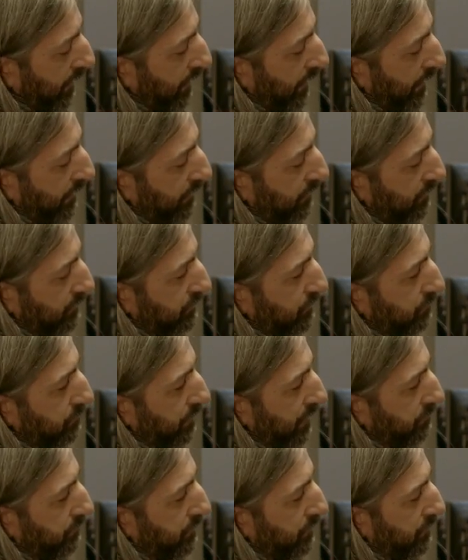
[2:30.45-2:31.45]
and a
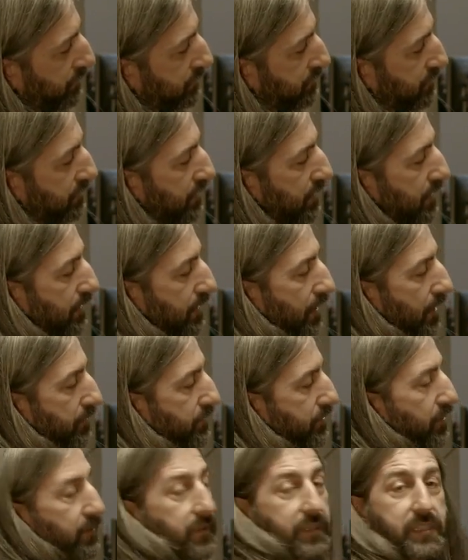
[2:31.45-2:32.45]
joypad port, and
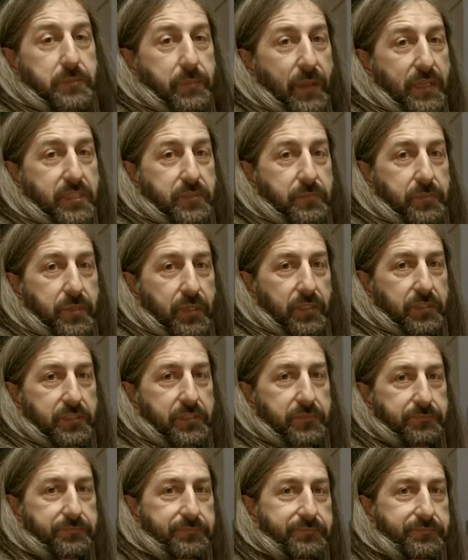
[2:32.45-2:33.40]
we've got an expansion port.